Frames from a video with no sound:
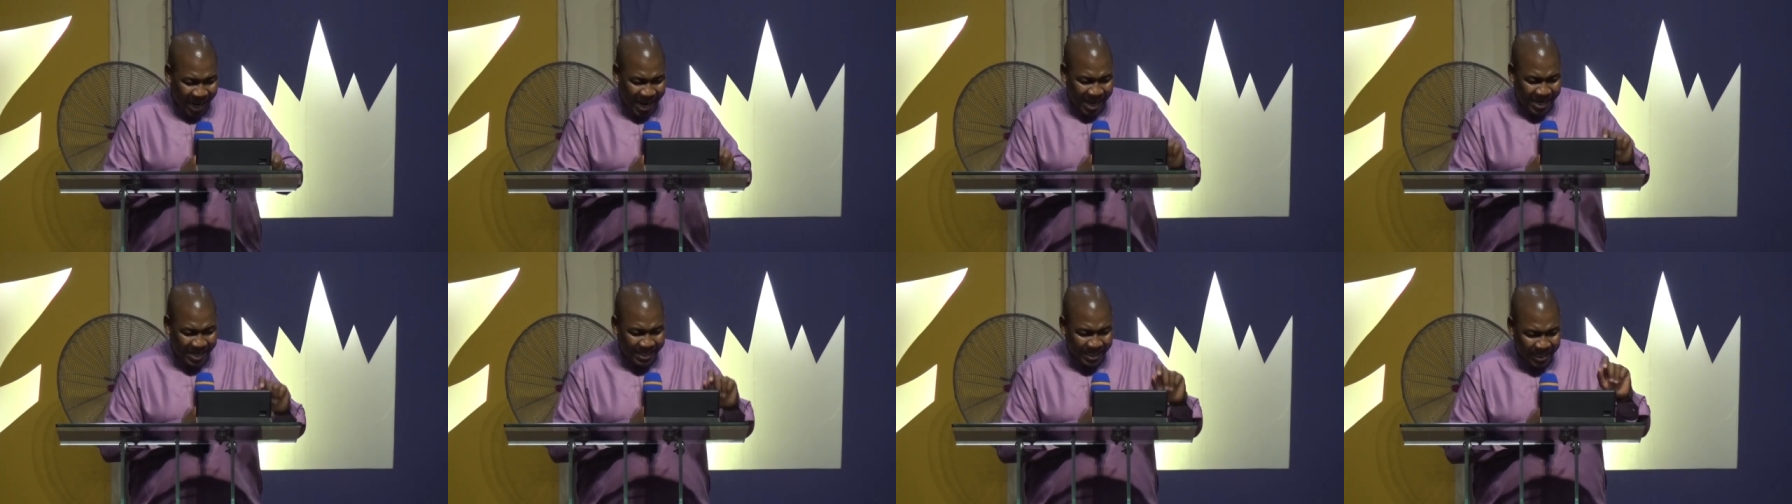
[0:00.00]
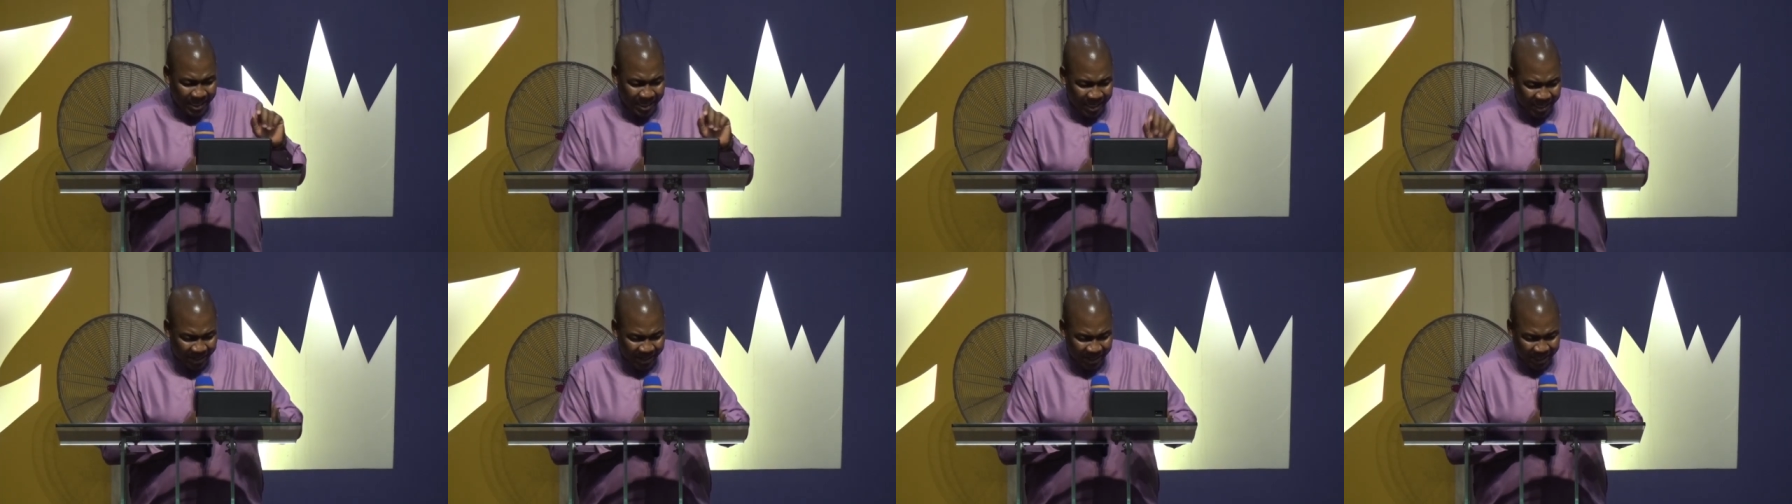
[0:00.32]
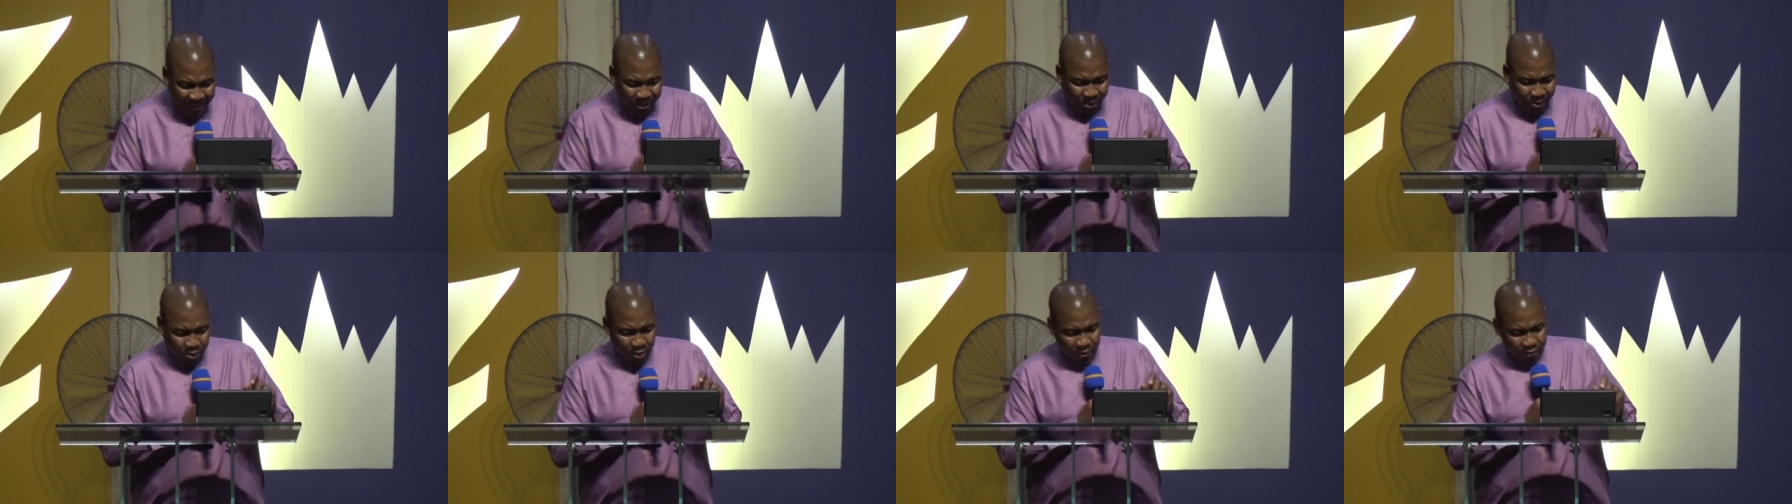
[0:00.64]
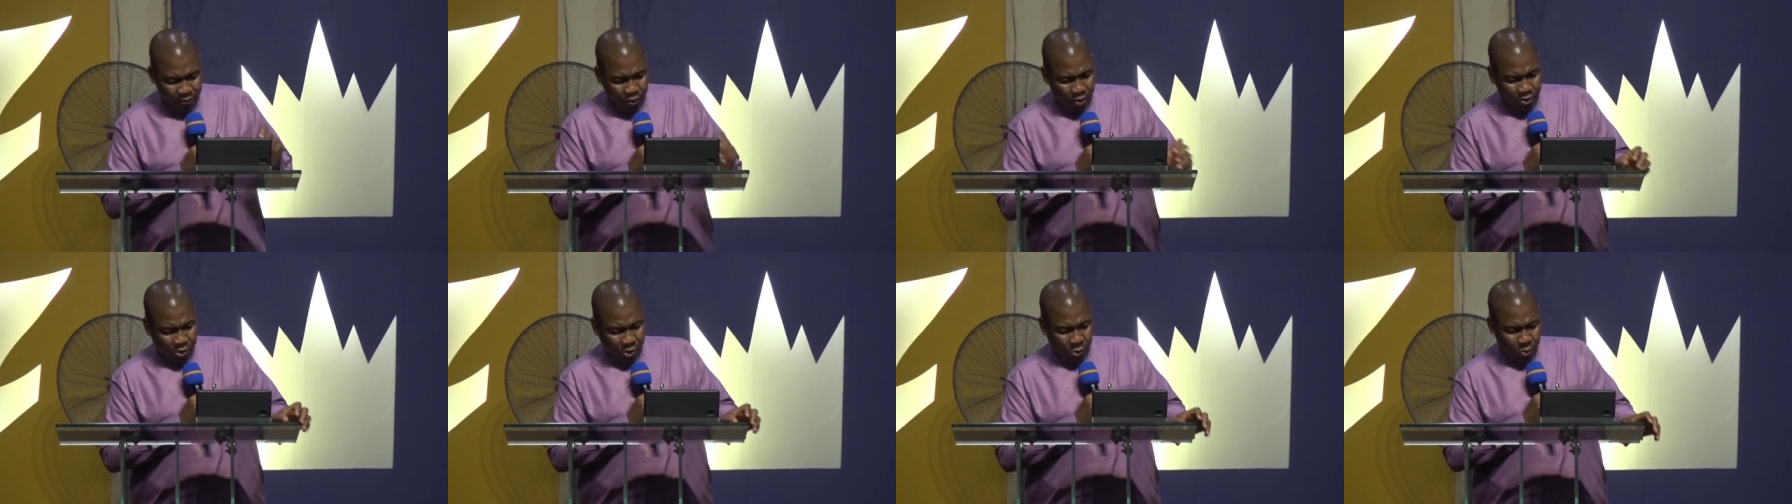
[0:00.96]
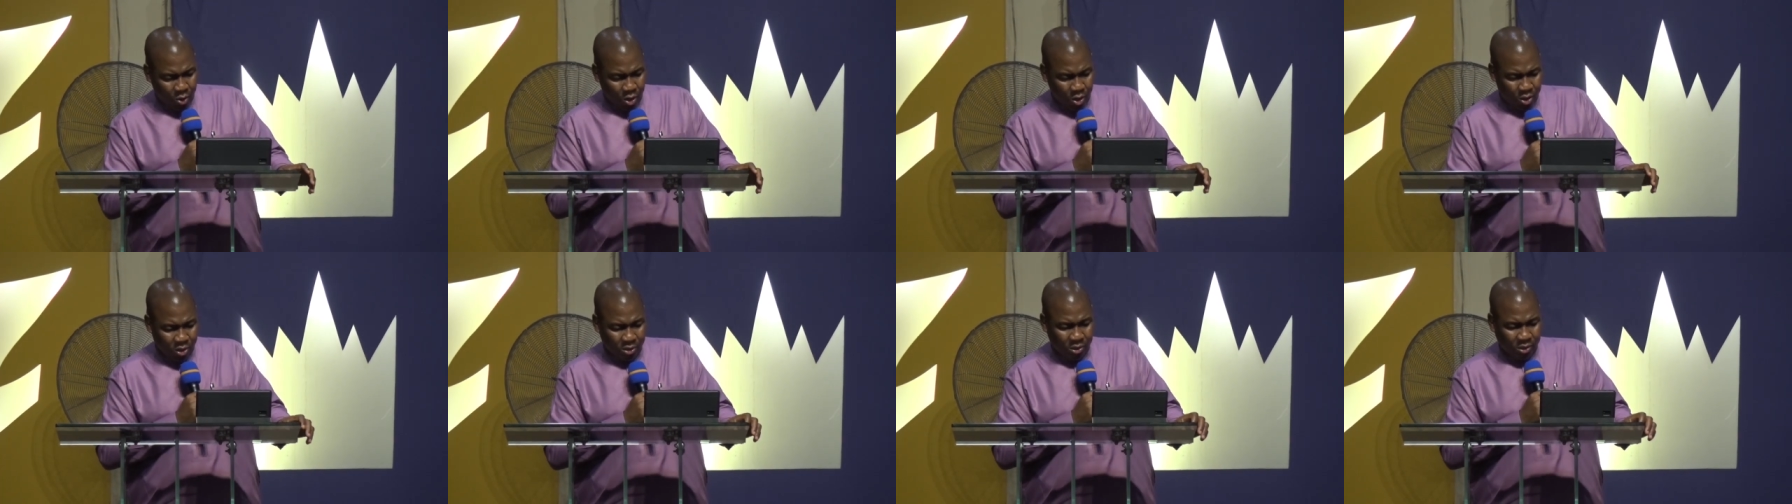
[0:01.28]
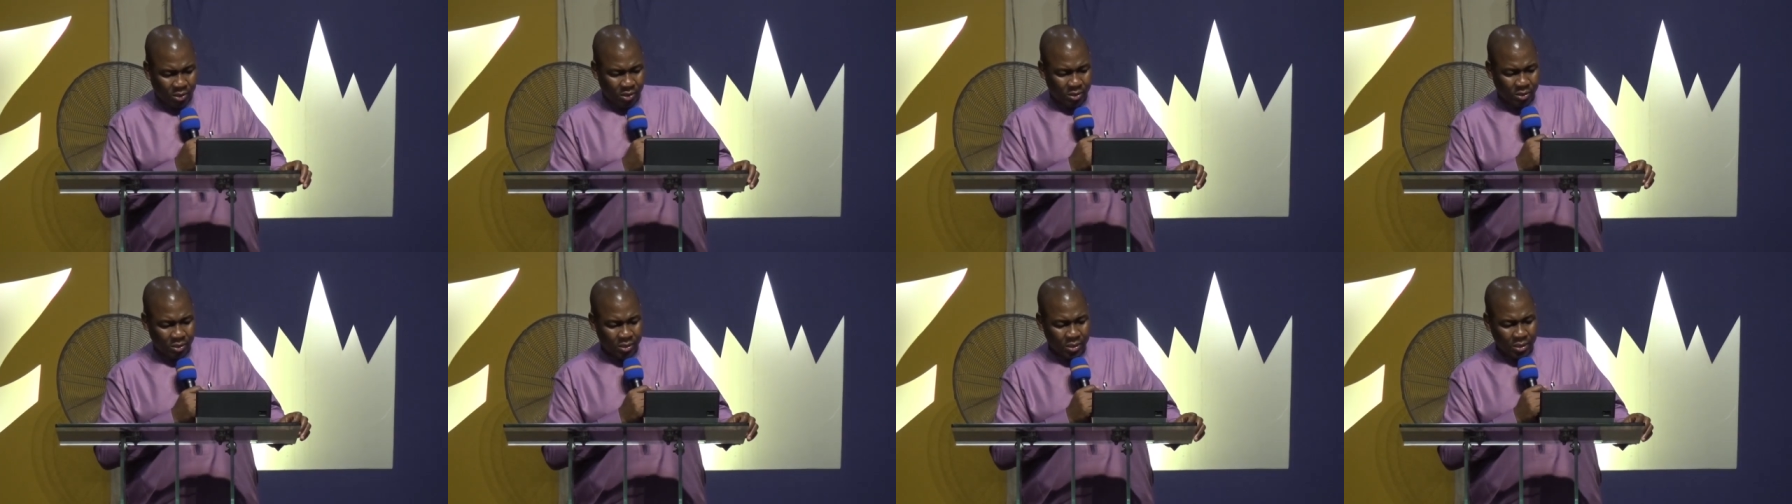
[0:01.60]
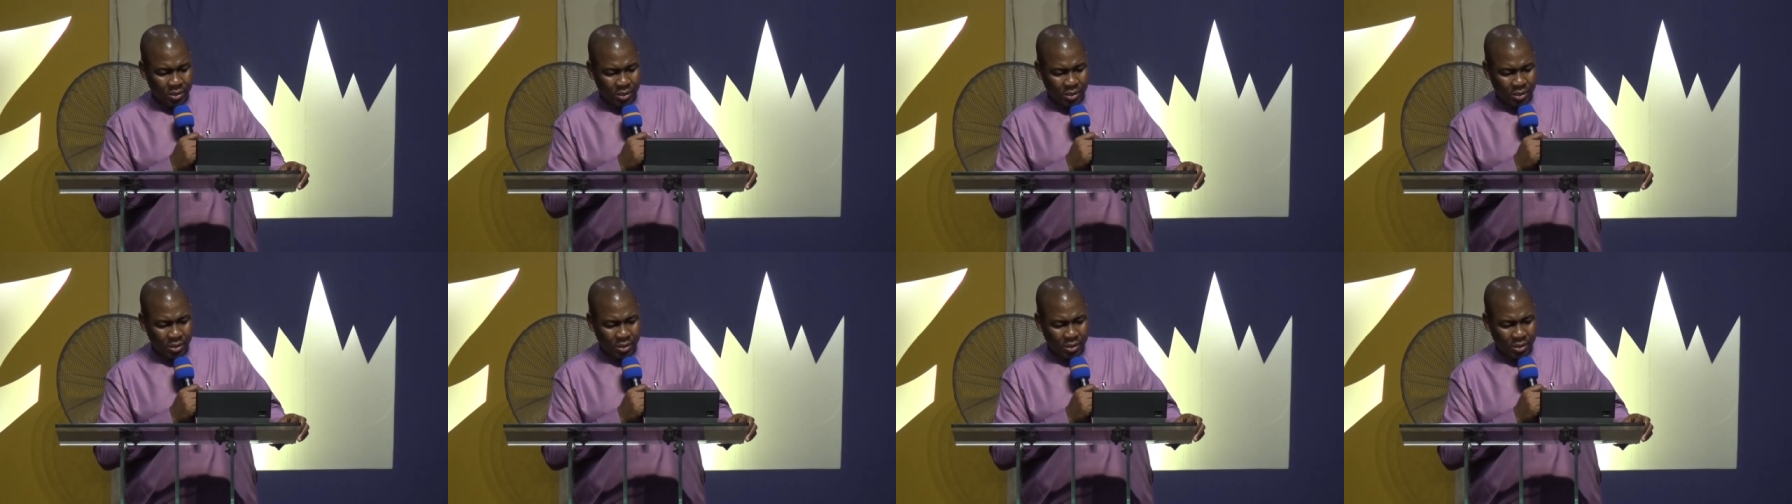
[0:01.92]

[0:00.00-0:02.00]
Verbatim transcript: at the lyrics of those words.